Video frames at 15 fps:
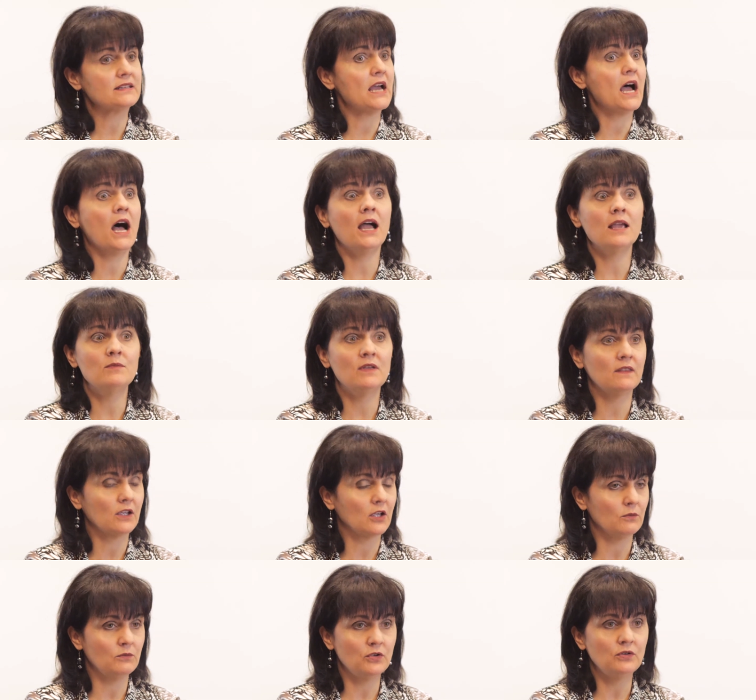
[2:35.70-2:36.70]
time in
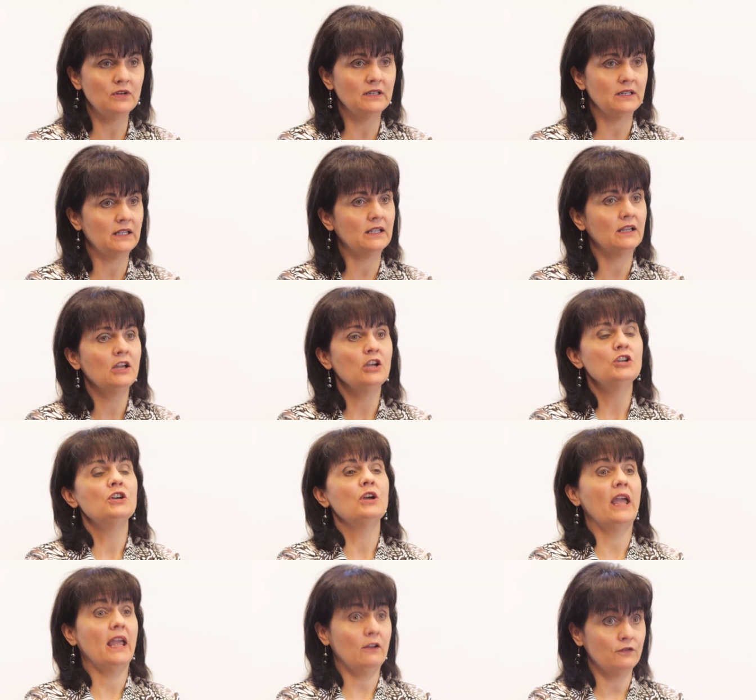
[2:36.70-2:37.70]
the community,
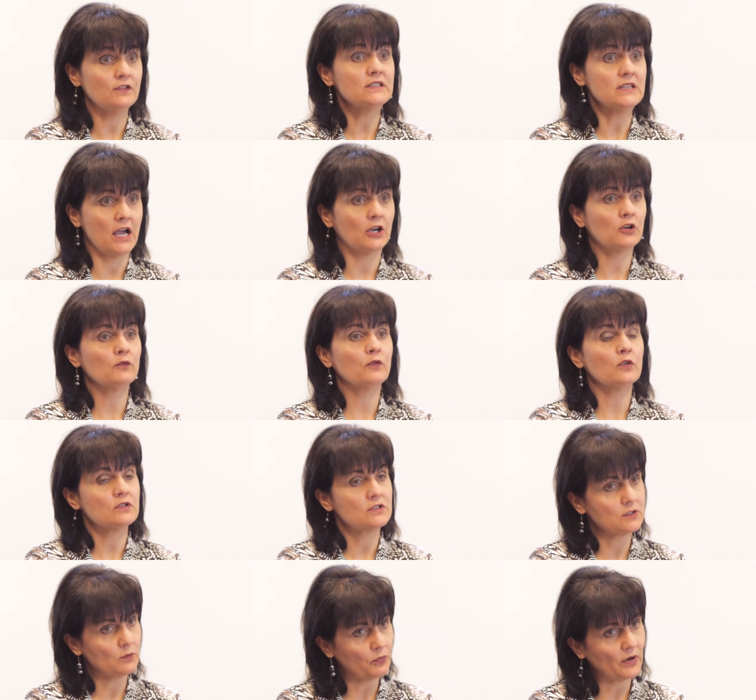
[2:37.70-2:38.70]
and
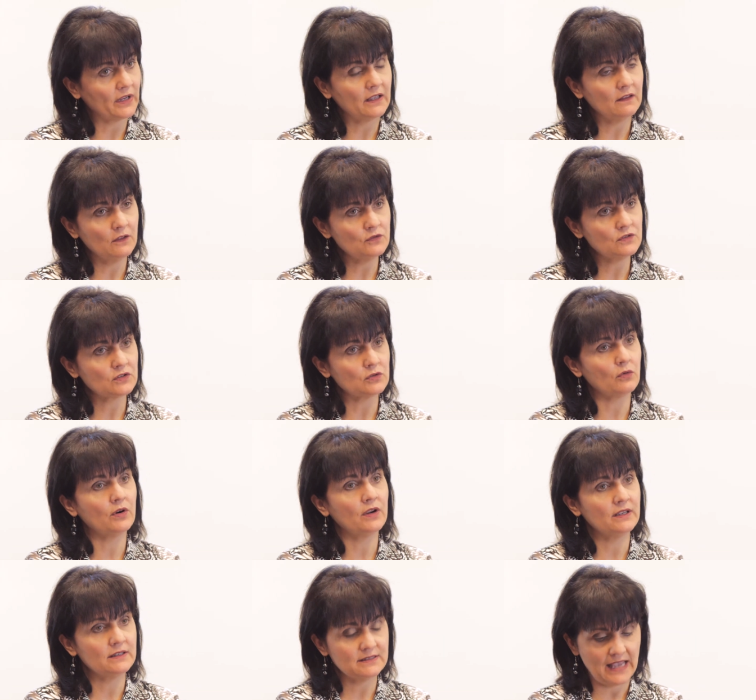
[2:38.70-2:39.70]
photographers to bring in those
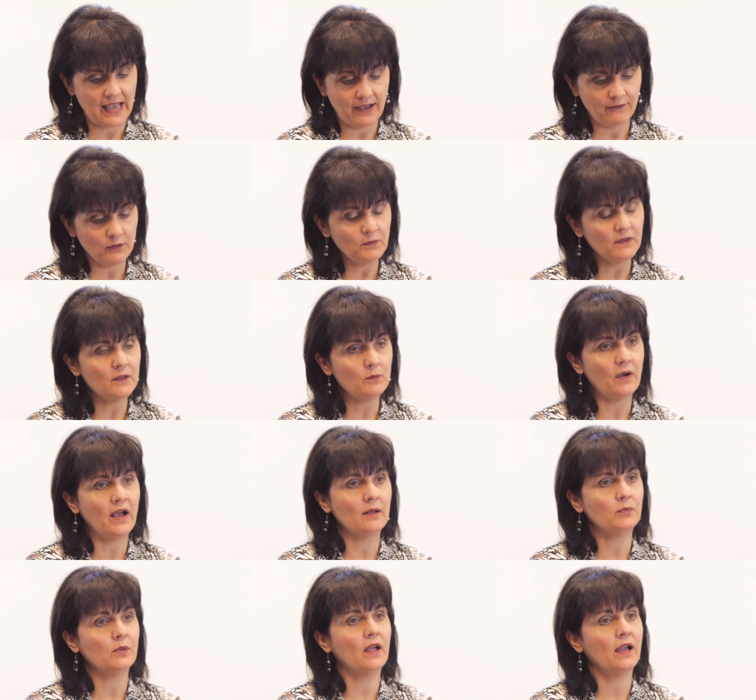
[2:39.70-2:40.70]
stories, have them in the
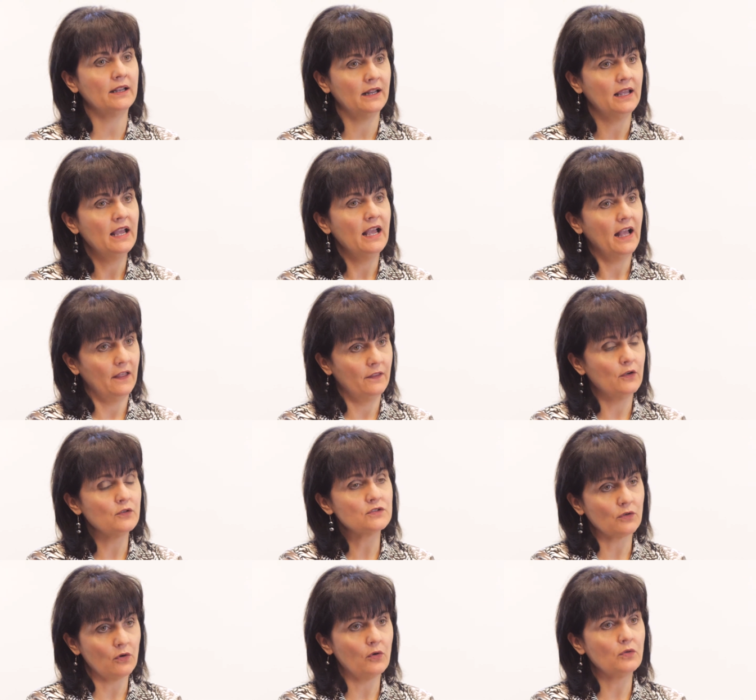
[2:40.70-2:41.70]
pipeline, and
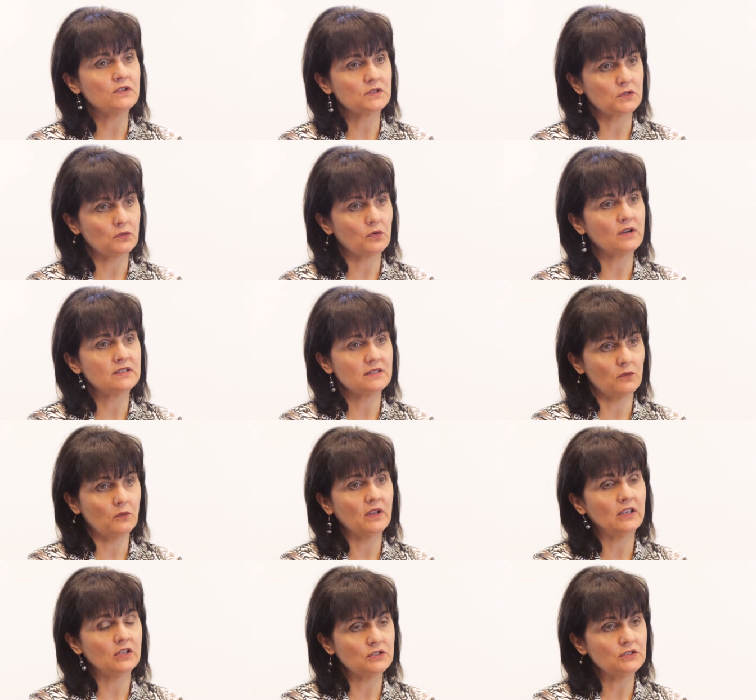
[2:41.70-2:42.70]
those are always stories that
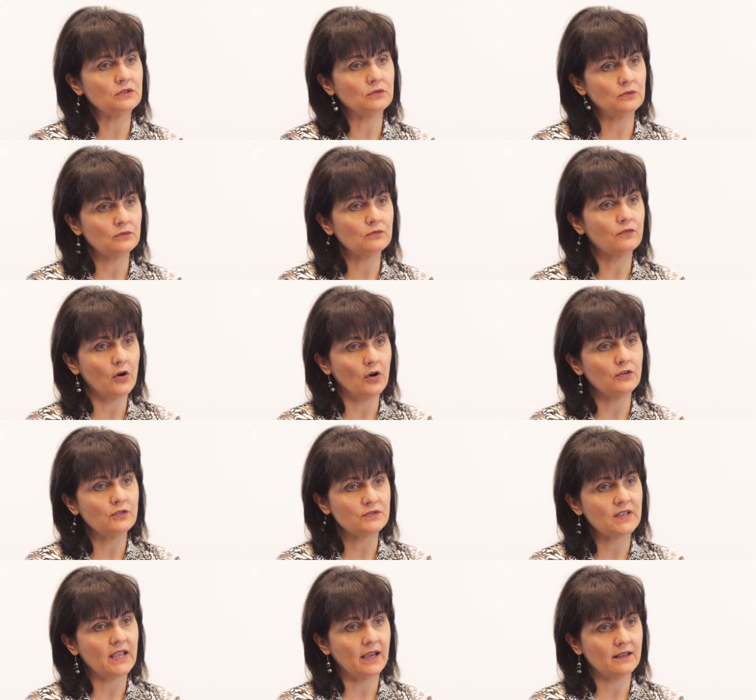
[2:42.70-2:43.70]
we can do for our
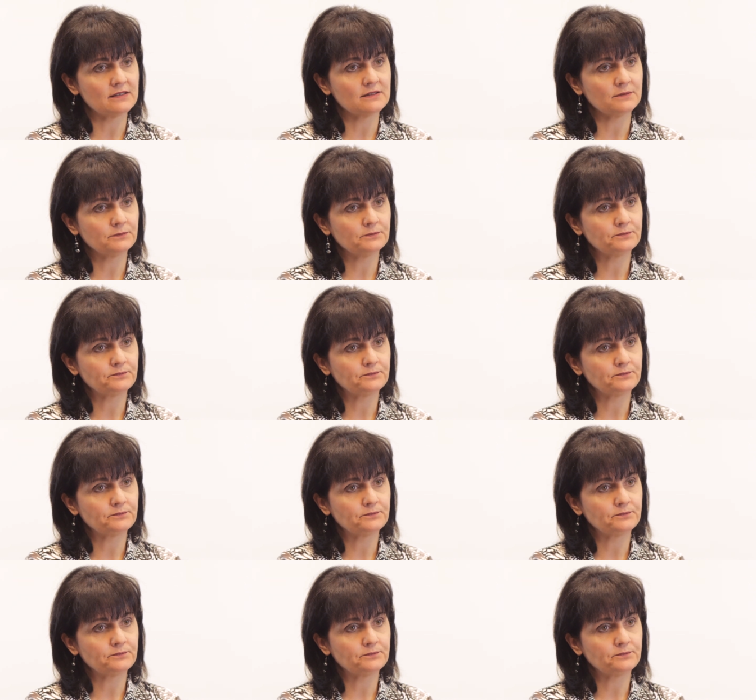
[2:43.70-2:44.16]
newscasts.